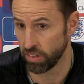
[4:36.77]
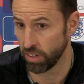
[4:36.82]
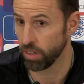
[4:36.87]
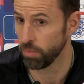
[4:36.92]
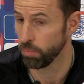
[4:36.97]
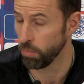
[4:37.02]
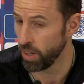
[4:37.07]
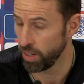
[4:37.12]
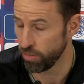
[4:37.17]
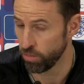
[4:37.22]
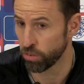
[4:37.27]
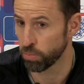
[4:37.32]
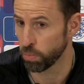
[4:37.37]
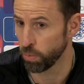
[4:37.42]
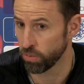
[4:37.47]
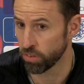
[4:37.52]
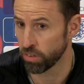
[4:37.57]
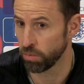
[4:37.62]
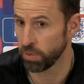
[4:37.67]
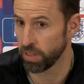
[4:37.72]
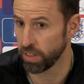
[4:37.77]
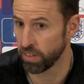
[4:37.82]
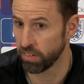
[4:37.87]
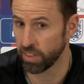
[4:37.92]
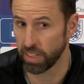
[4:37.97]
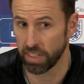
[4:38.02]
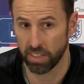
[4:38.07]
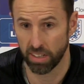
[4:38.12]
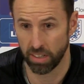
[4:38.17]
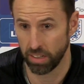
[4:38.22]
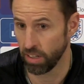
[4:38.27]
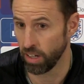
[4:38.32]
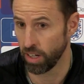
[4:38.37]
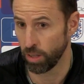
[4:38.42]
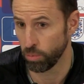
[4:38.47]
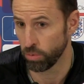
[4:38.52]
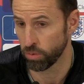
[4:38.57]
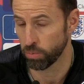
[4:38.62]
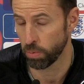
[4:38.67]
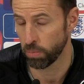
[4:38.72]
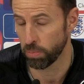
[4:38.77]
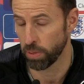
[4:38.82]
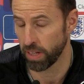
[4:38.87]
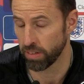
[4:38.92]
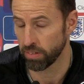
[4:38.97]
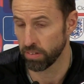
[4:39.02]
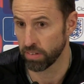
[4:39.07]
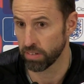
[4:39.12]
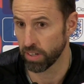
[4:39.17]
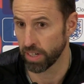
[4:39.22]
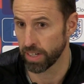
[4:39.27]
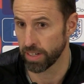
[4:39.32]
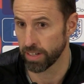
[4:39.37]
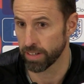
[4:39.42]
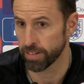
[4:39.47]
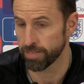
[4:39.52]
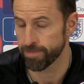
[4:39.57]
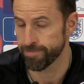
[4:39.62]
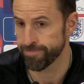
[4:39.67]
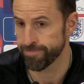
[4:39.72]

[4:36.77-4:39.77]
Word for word: that are my responsibility and that I was prepared to take.